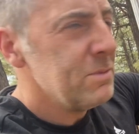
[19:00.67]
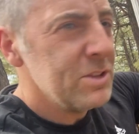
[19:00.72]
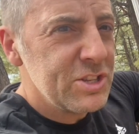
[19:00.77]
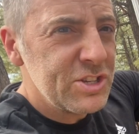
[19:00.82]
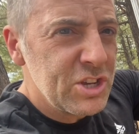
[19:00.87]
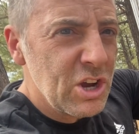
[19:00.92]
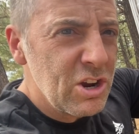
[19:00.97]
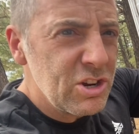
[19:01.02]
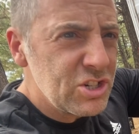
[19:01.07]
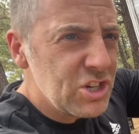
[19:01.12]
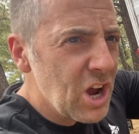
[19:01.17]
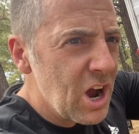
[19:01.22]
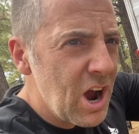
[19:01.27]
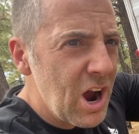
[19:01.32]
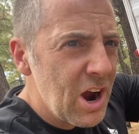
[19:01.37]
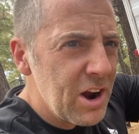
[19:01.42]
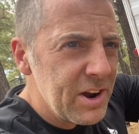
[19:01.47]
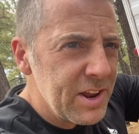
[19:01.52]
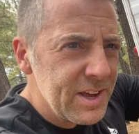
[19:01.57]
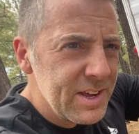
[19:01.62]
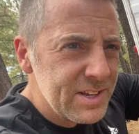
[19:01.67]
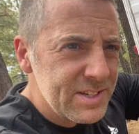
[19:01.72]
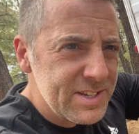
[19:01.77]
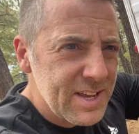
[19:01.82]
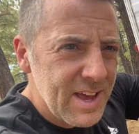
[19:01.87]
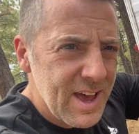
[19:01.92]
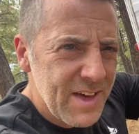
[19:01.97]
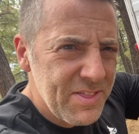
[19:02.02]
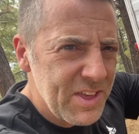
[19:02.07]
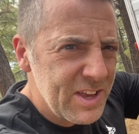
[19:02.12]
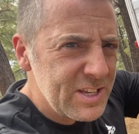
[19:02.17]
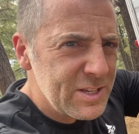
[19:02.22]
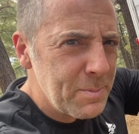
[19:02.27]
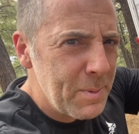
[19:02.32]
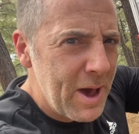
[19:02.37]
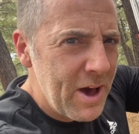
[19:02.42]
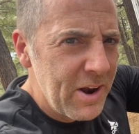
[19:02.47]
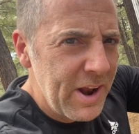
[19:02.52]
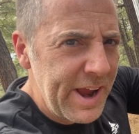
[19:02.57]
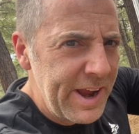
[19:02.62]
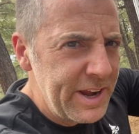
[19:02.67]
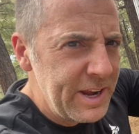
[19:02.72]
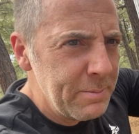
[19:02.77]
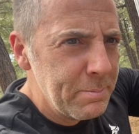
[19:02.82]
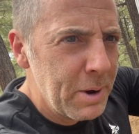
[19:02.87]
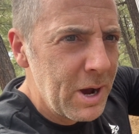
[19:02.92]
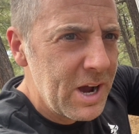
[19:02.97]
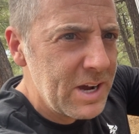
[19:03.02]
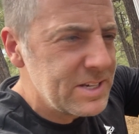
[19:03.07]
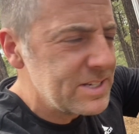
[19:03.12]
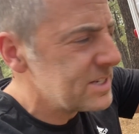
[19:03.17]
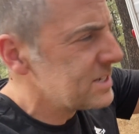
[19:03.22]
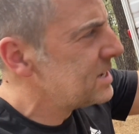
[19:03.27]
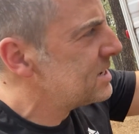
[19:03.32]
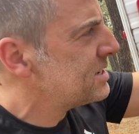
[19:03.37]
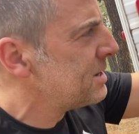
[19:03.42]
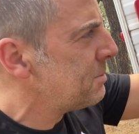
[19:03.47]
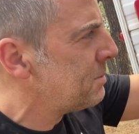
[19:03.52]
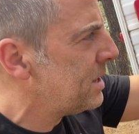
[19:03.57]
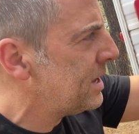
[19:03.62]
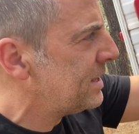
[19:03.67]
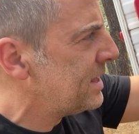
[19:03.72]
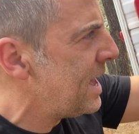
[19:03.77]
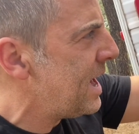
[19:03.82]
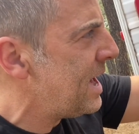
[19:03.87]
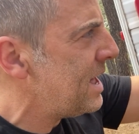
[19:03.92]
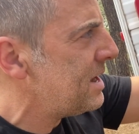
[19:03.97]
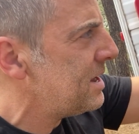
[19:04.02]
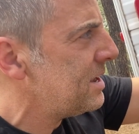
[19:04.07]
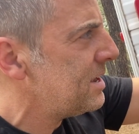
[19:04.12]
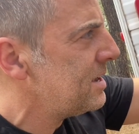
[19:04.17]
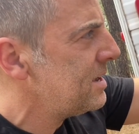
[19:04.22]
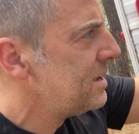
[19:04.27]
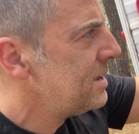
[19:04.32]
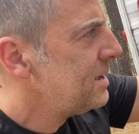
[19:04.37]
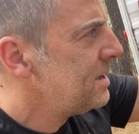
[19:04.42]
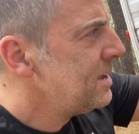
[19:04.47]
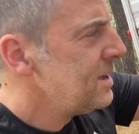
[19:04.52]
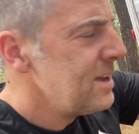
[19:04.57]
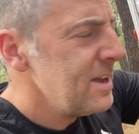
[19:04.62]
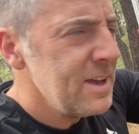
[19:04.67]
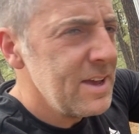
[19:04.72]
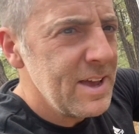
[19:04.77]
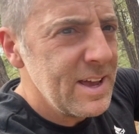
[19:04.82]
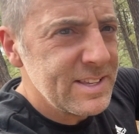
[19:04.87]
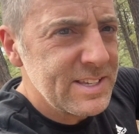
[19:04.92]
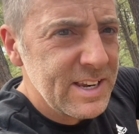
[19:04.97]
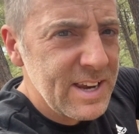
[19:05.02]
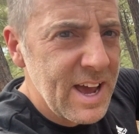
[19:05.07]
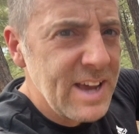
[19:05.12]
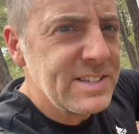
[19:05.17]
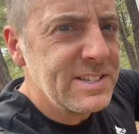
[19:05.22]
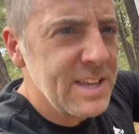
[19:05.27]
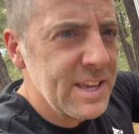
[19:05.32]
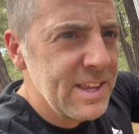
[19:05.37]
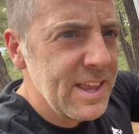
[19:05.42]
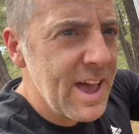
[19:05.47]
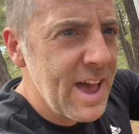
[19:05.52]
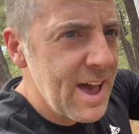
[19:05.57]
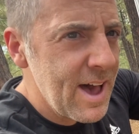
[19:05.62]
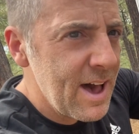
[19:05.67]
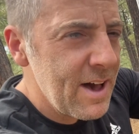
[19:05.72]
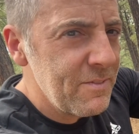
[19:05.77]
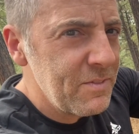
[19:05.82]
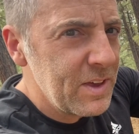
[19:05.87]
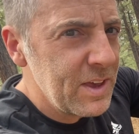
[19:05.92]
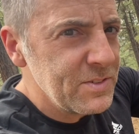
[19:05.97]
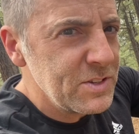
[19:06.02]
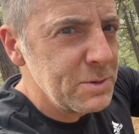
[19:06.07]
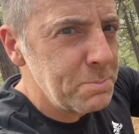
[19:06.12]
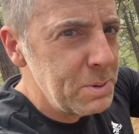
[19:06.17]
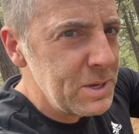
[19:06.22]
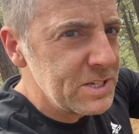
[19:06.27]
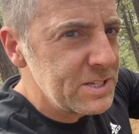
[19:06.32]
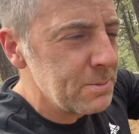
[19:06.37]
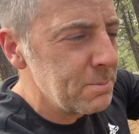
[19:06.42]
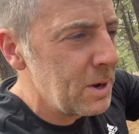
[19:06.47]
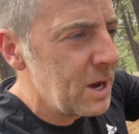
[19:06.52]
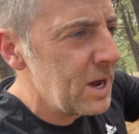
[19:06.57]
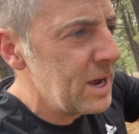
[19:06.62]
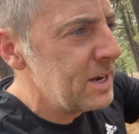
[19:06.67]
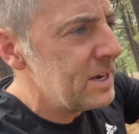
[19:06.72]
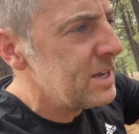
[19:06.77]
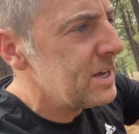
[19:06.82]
surge guard is, I think it's about 80 bucks, something like that. It's a nice thing to have, gives you peace of mind.